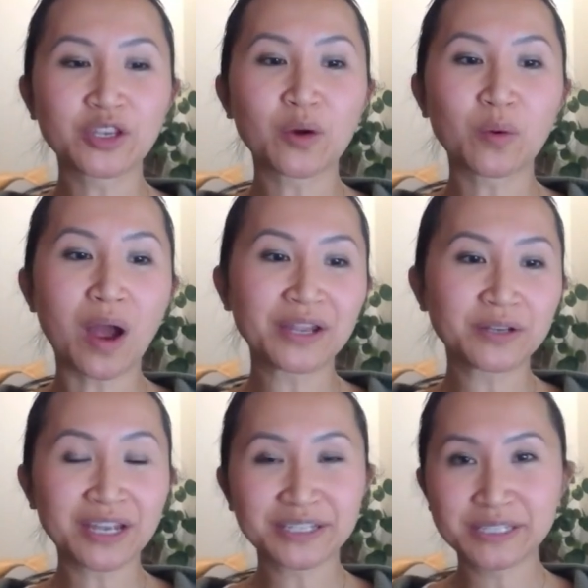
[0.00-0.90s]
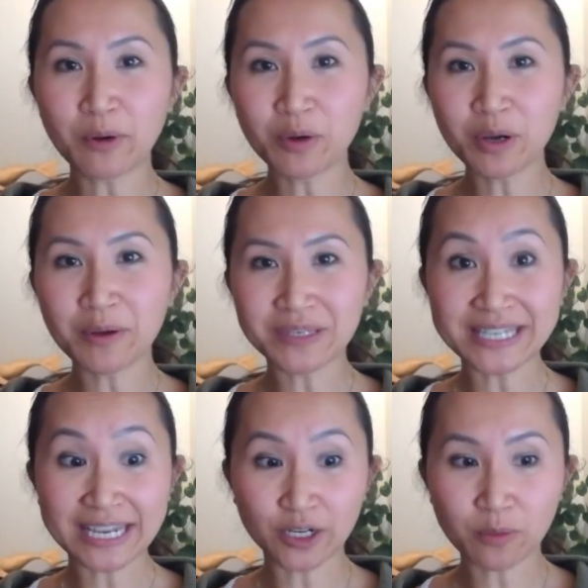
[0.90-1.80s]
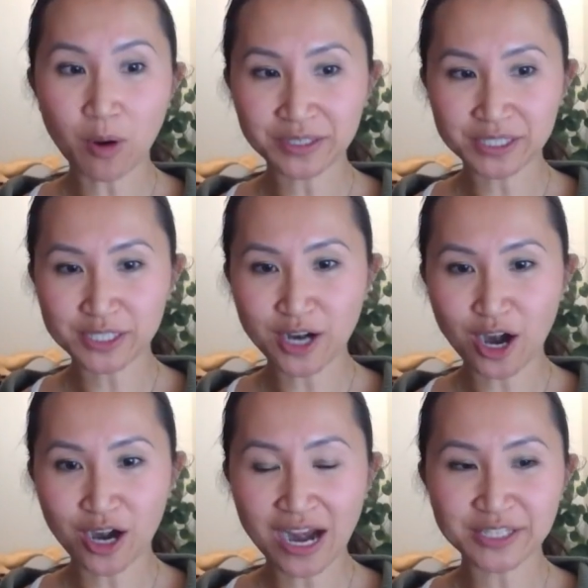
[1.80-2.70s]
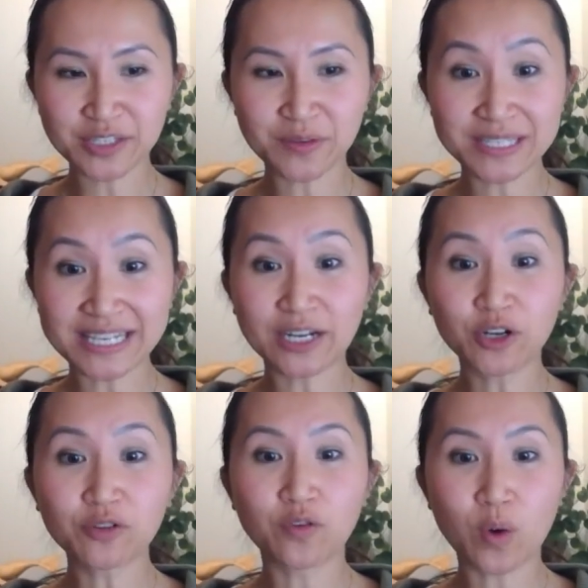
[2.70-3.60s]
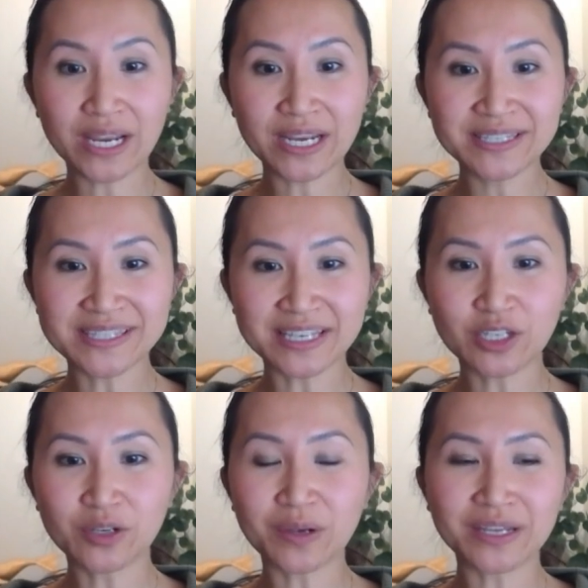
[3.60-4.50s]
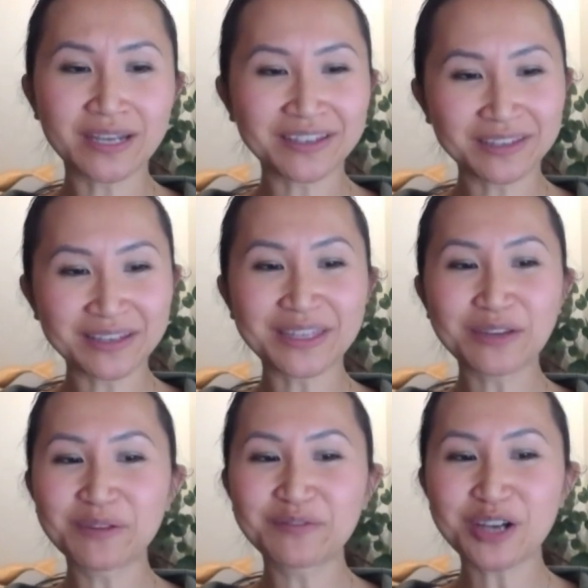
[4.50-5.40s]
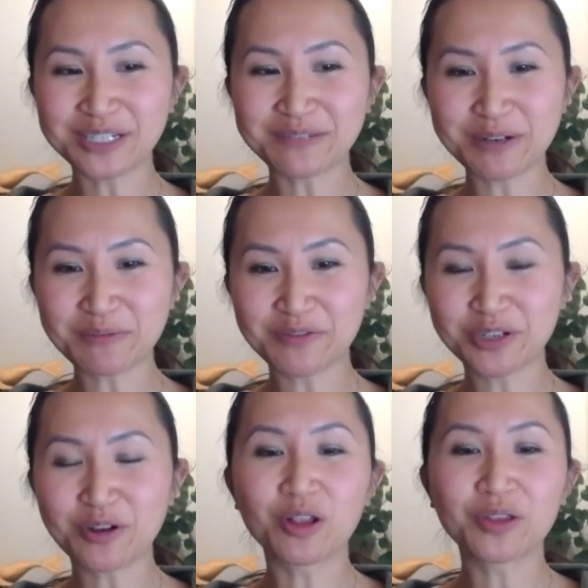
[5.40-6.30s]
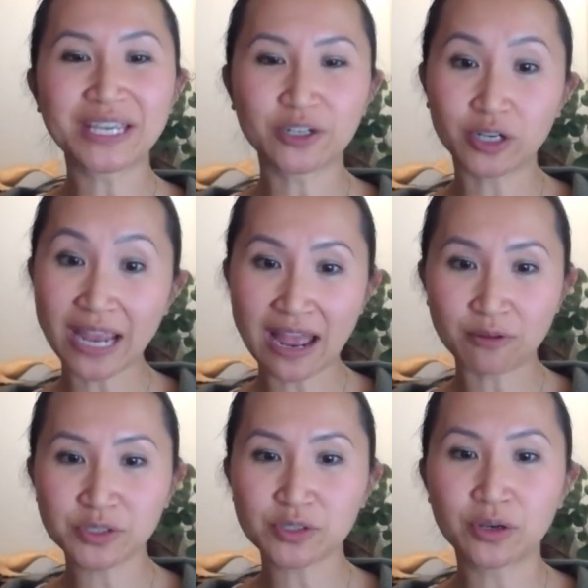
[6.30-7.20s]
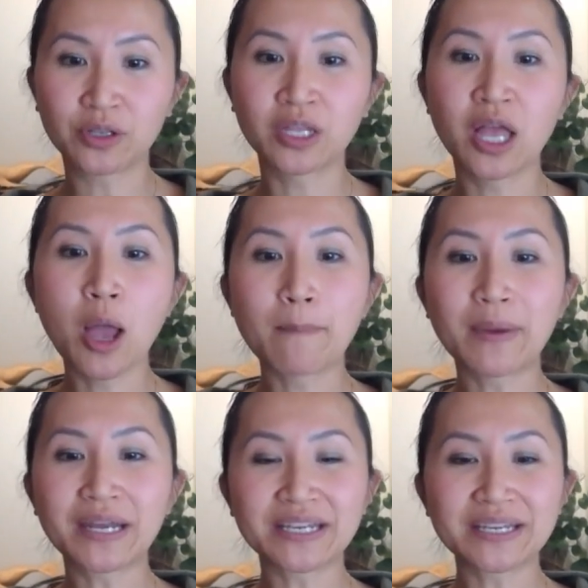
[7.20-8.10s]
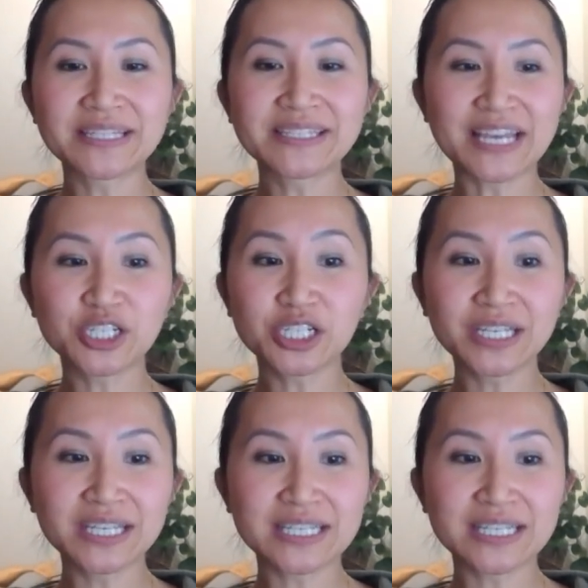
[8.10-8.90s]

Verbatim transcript: you know, I spoke about this inner monster. And so this inner voice, and I think we've talked about it before, you call it the inner counsel, but essentially